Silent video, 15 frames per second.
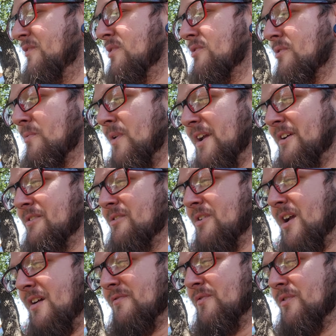you're the regular,
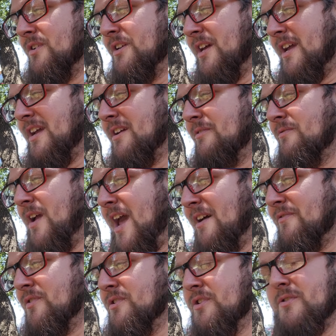everyday,
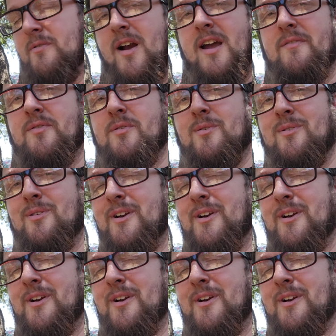average driver,